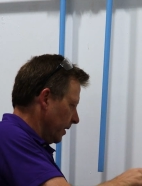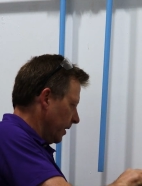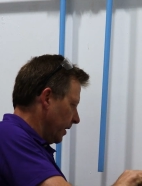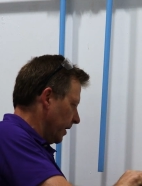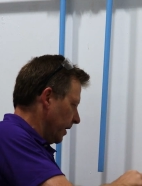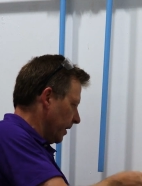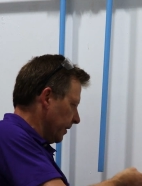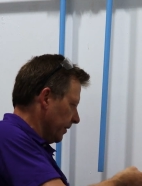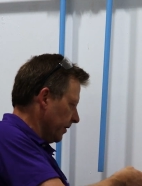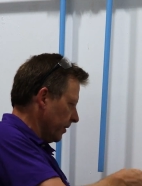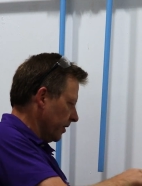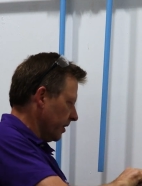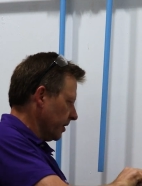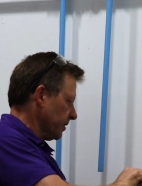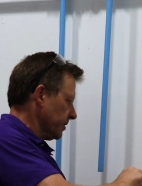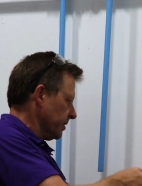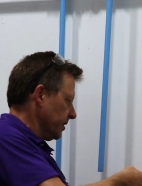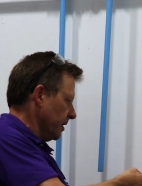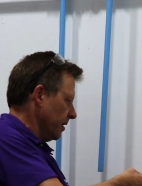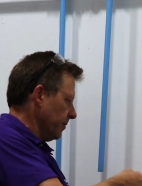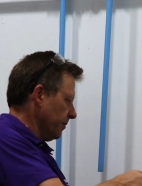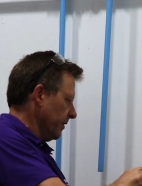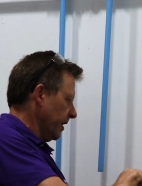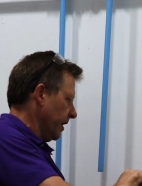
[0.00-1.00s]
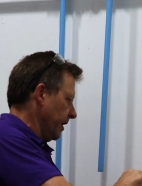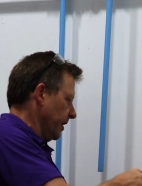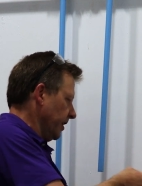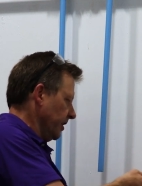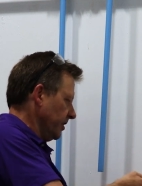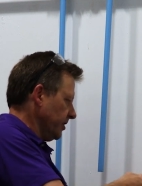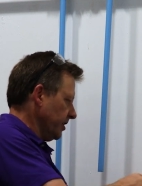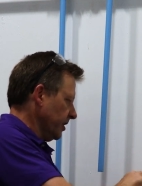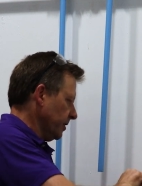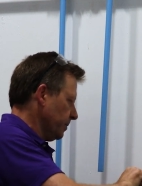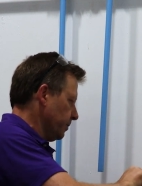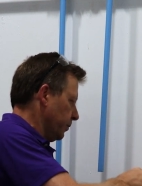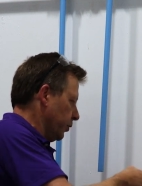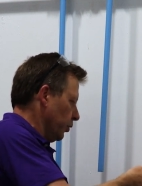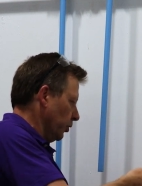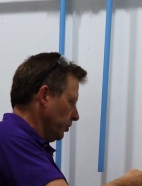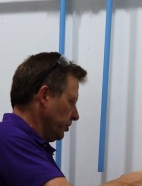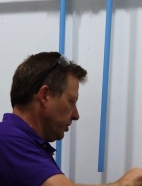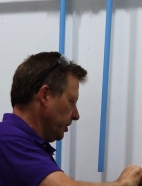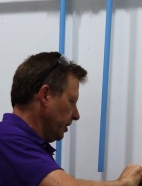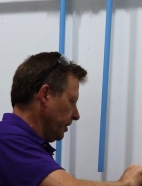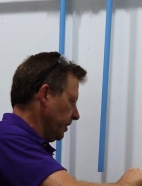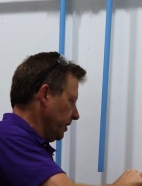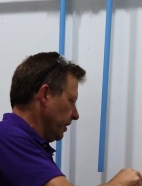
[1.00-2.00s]
uh, there are some that you just
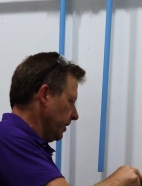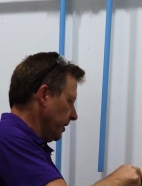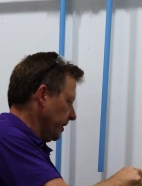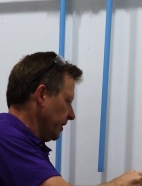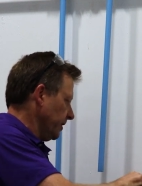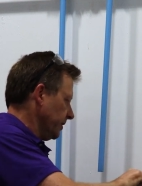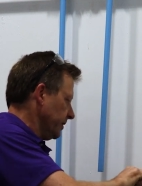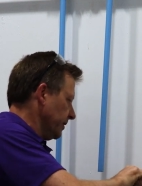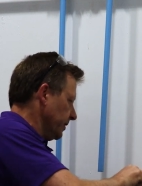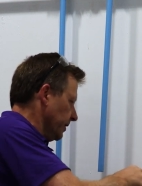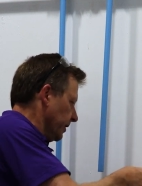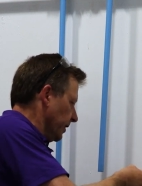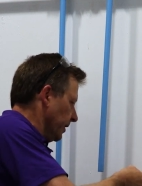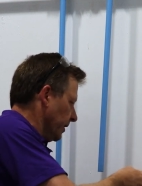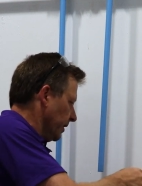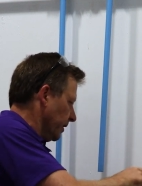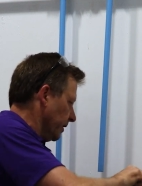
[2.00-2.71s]
push into these